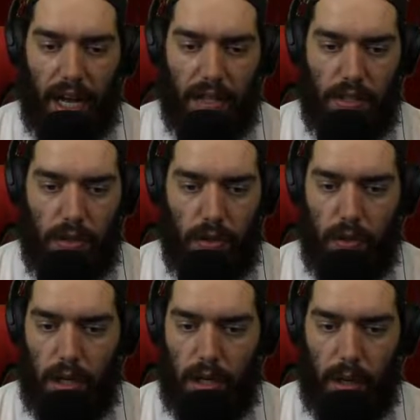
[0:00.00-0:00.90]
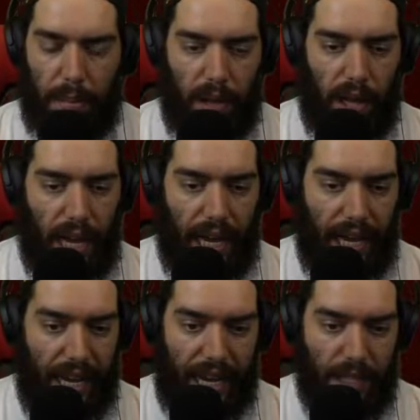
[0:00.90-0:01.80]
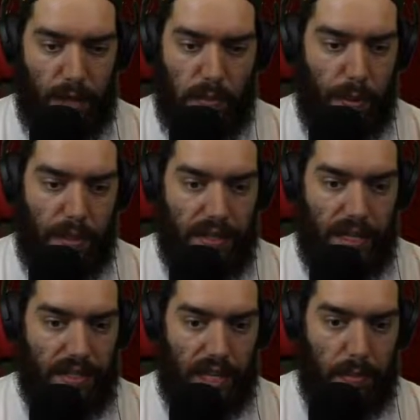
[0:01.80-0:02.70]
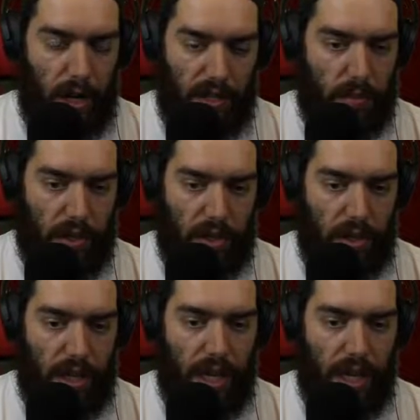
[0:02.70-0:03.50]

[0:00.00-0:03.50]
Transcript: to apply as much poison as I possibly could.